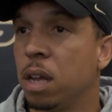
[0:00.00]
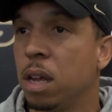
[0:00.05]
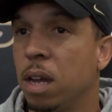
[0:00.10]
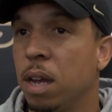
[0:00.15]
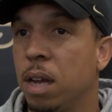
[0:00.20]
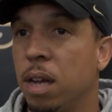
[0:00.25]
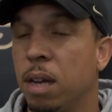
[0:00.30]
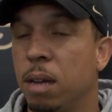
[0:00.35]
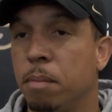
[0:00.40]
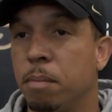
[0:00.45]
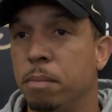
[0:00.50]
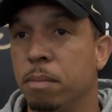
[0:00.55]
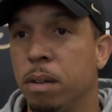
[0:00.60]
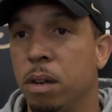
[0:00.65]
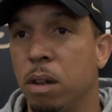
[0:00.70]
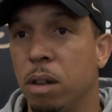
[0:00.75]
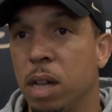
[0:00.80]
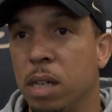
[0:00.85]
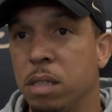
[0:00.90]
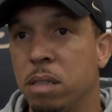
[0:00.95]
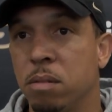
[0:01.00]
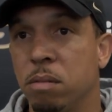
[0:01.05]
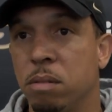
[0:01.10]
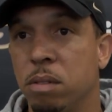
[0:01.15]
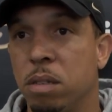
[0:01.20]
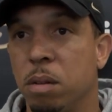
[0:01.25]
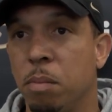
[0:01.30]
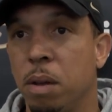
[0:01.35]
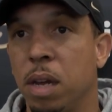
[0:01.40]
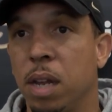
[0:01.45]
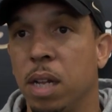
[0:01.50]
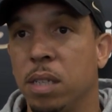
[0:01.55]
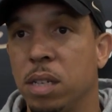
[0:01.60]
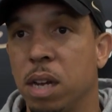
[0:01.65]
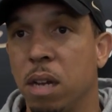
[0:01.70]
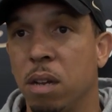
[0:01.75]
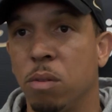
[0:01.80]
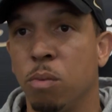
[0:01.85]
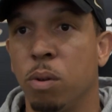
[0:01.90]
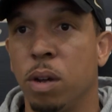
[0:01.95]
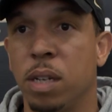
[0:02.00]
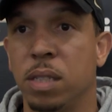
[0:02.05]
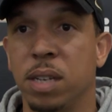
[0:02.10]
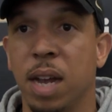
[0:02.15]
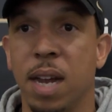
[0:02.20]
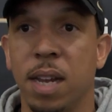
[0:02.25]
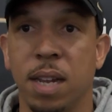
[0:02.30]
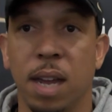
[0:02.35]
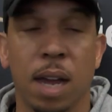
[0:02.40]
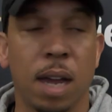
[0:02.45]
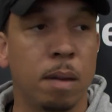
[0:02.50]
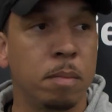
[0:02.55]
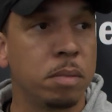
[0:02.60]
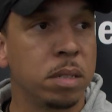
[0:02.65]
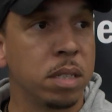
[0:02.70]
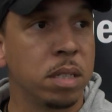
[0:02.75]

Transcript: You know, that's, to me, that's how you win tight games,